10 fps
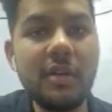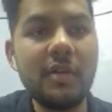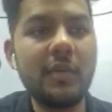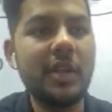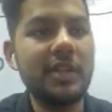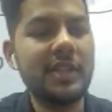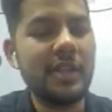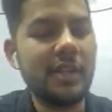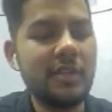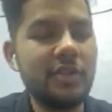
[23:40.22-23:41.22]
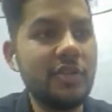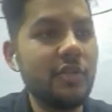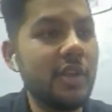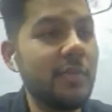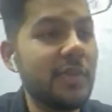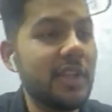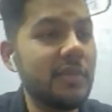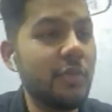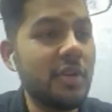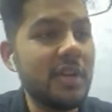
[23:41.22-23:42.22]
1 second, just to keep
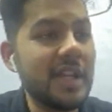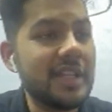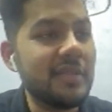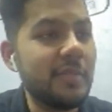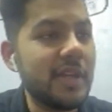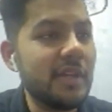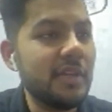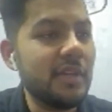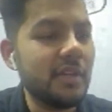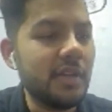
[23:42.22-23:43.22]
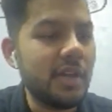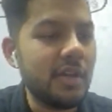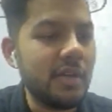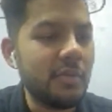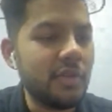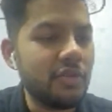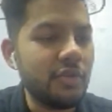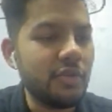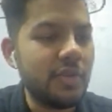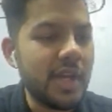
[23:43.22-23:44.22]
things more transparent. I'm going to show
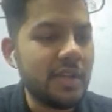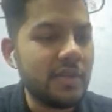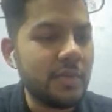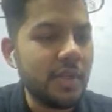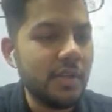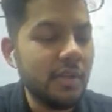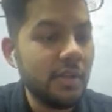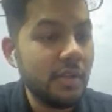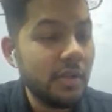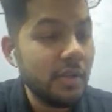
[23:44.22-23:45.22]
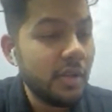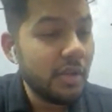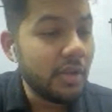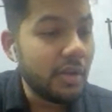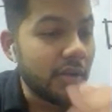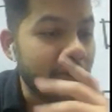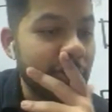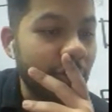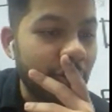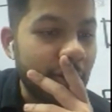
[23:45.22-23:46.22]
you that as well.
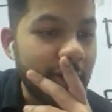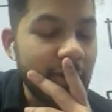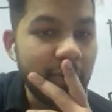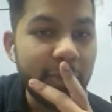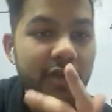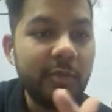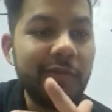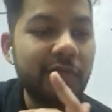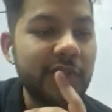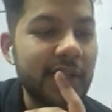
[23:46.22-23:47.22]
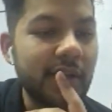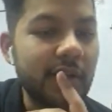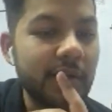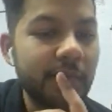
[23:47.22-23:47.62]
Just hold on, yeah. Bear with me for a second.